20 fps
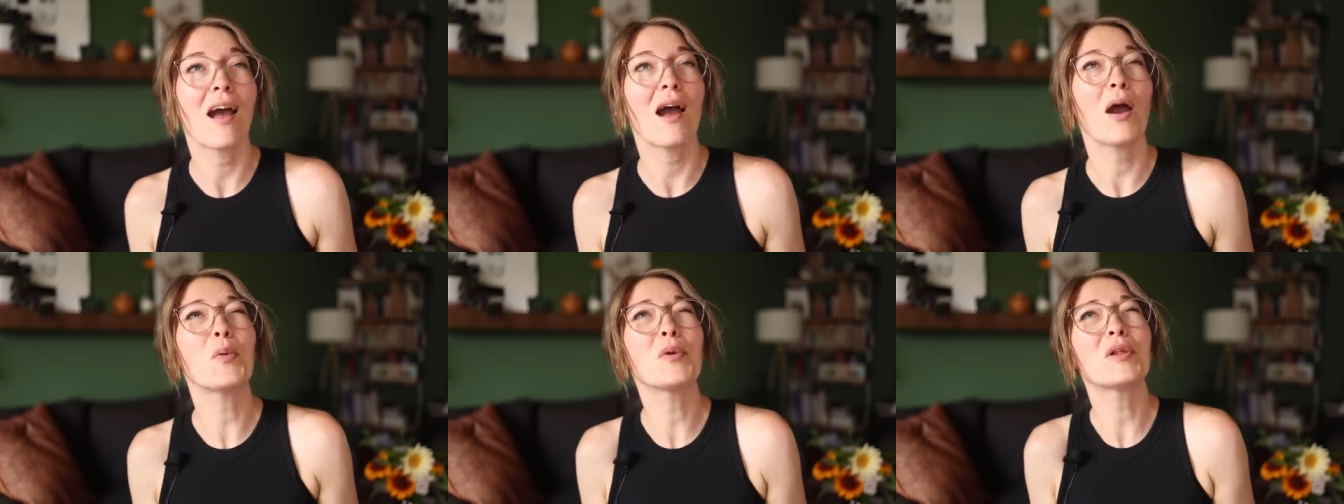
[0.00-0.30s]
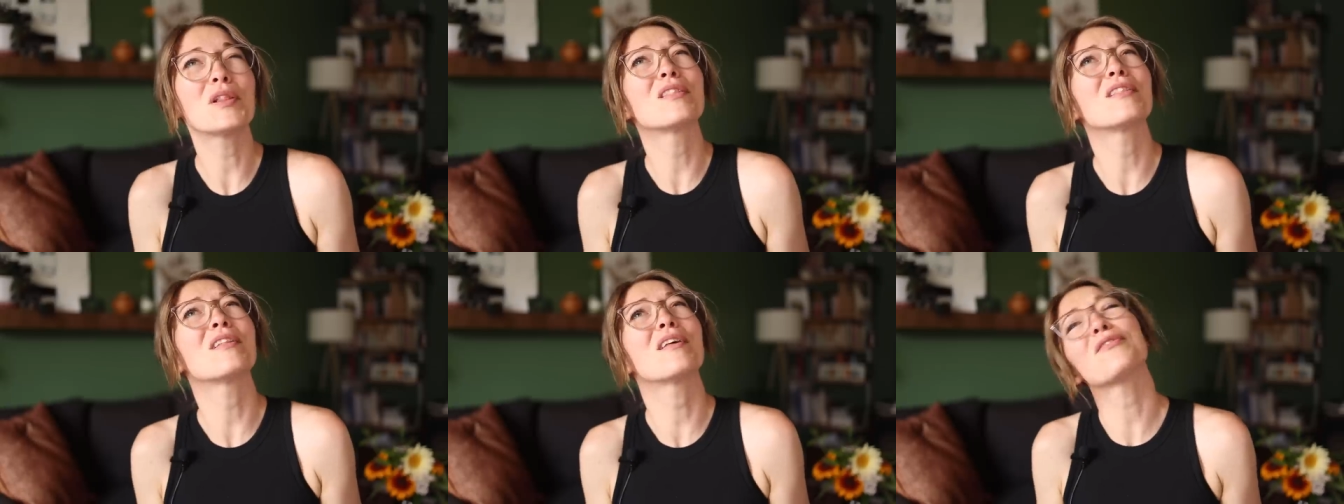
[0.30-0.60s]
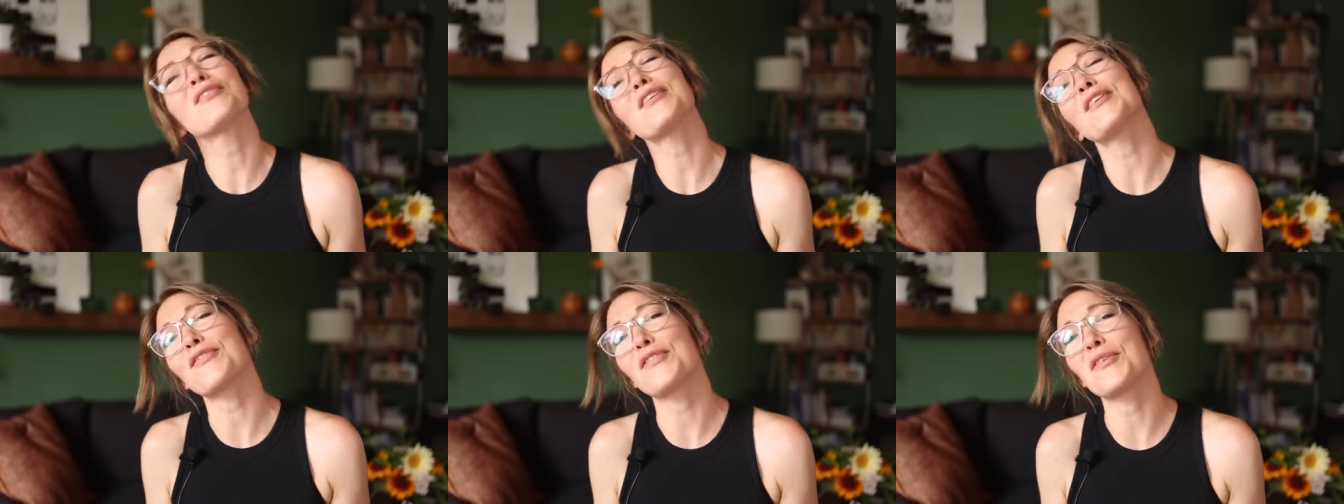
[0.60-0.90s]
I would
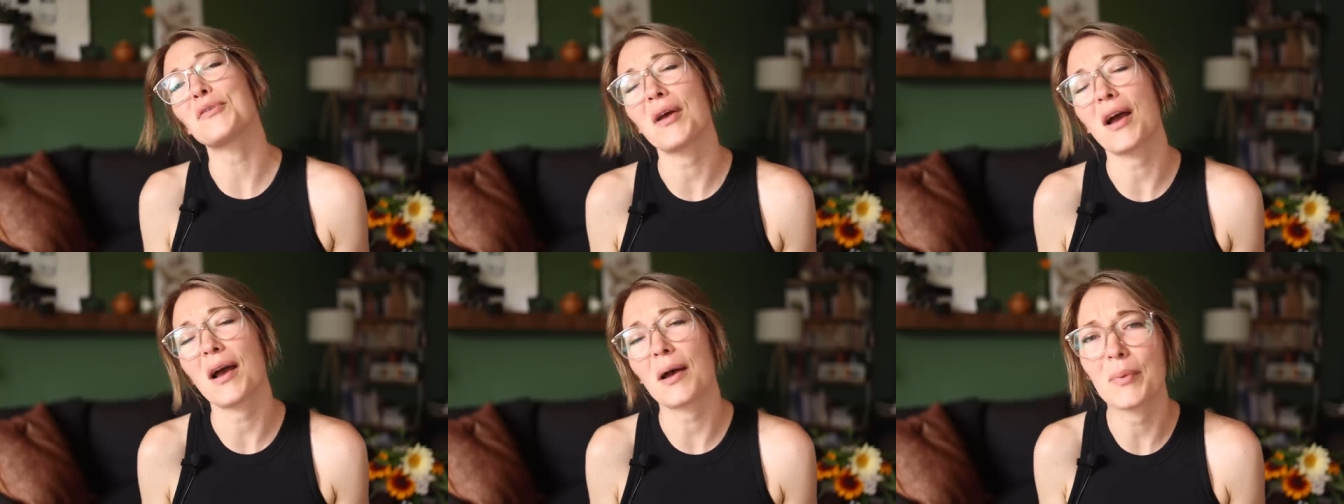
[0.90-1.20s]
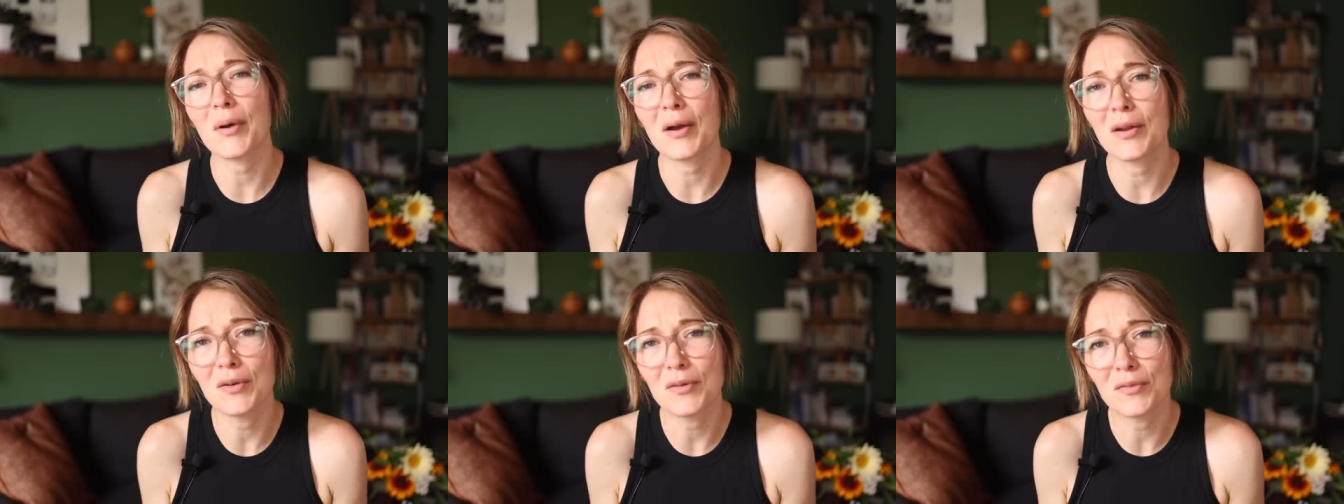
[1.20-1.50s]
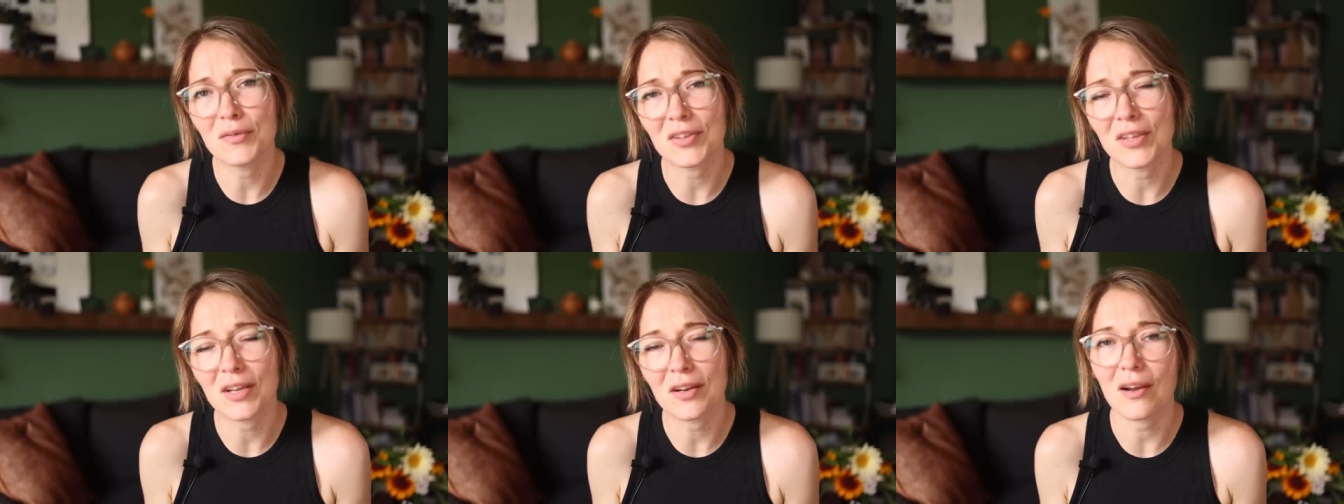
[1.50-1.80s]
love it if you'd hop on
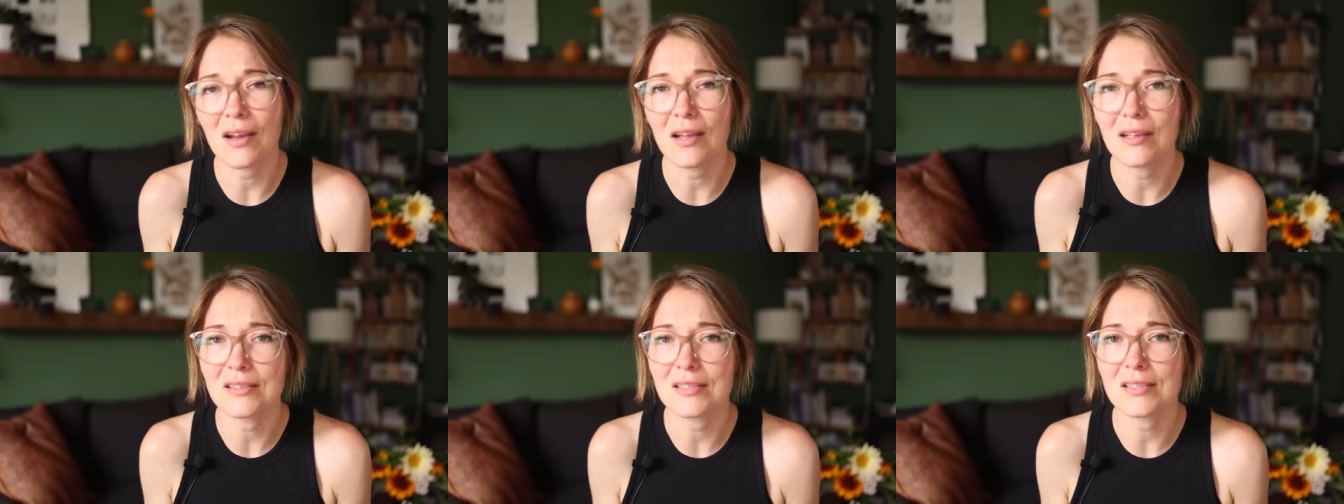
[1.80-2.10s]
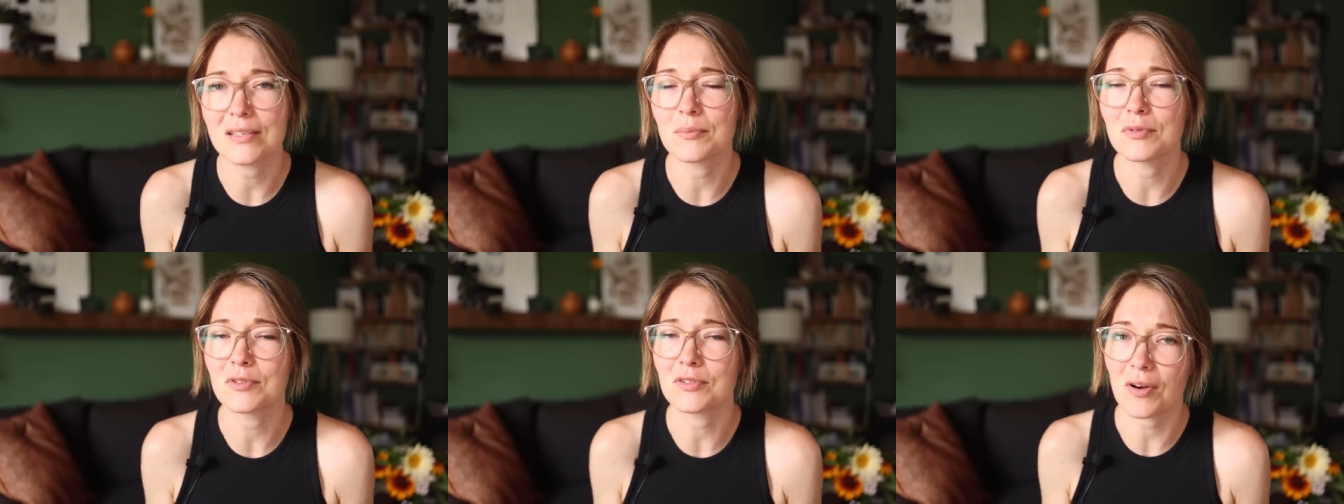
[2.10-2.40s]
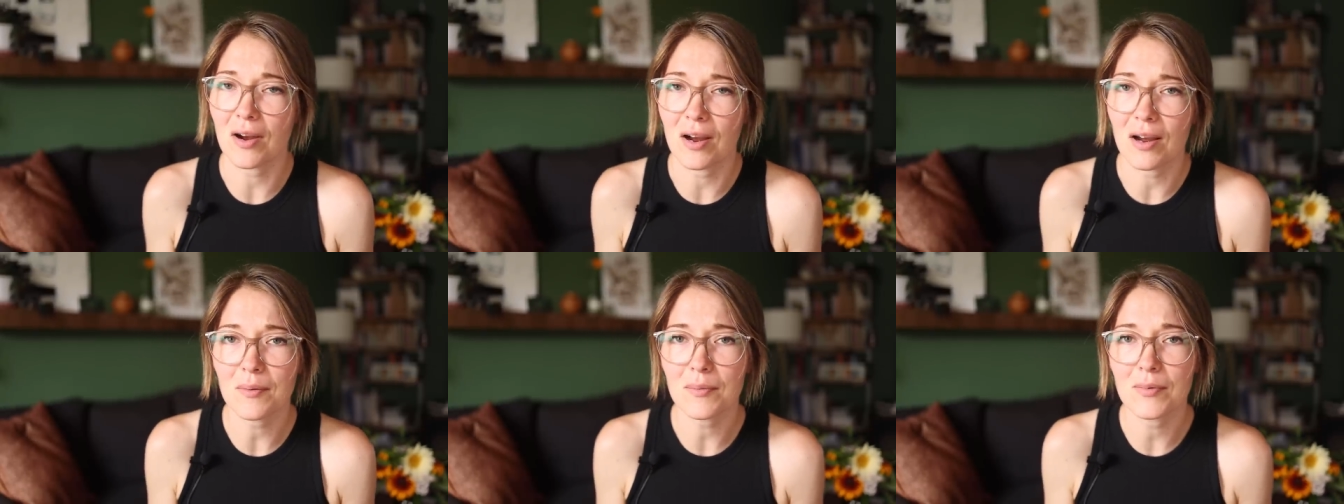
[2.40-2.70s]
over there and
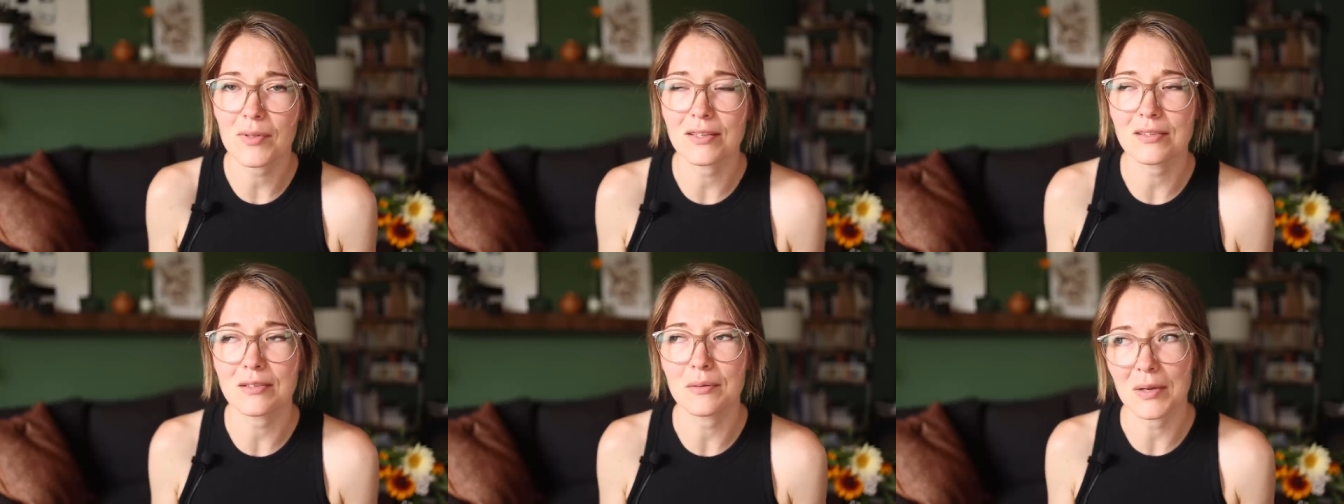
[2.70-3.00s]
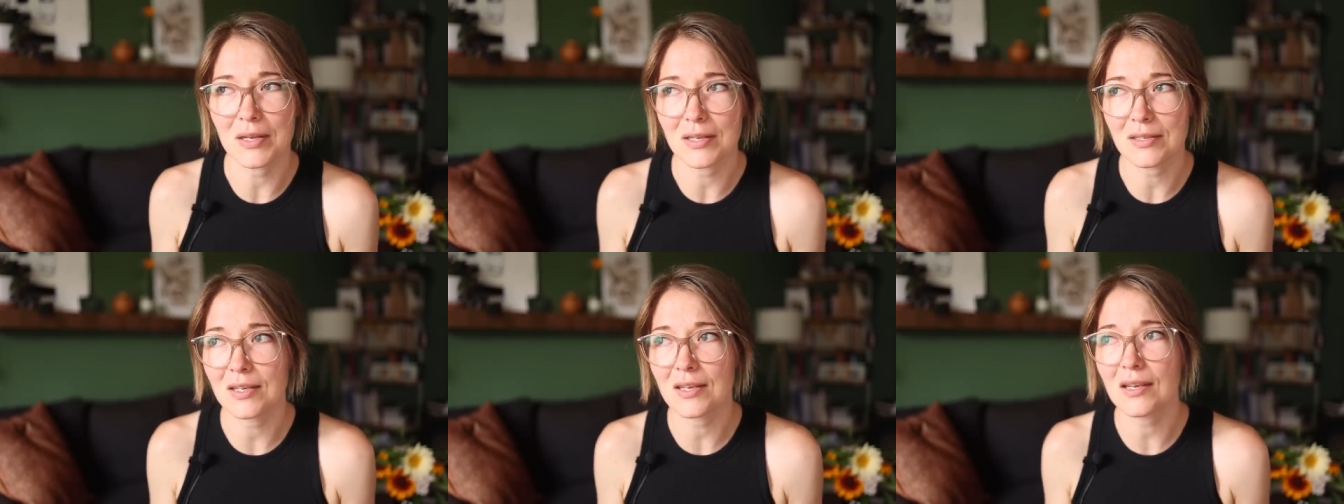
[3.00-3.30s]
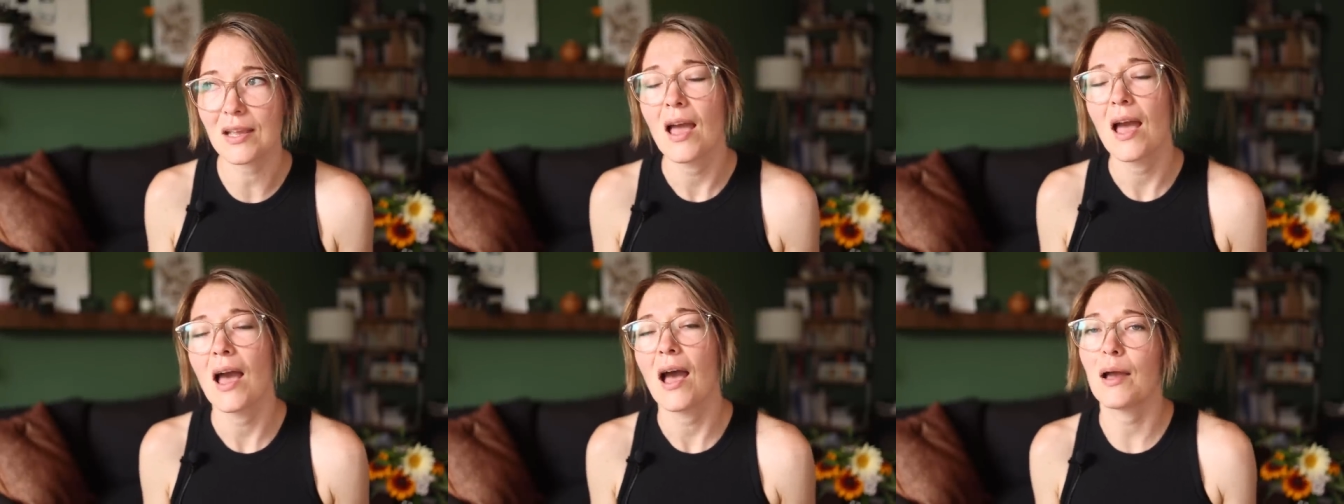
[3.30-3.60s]
subscribe. That's amazing.